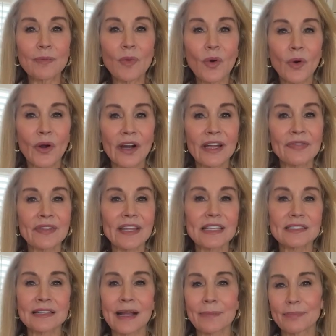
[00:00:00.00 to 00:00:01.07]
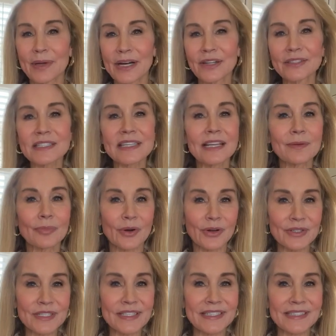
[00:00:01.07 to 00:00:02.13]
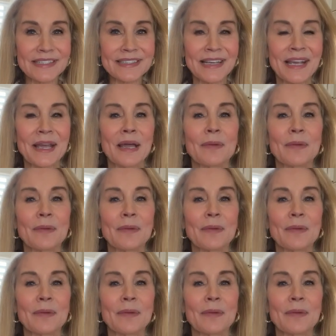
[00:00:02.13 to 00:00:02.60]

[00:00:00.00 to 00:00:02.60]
more in things like belts and purses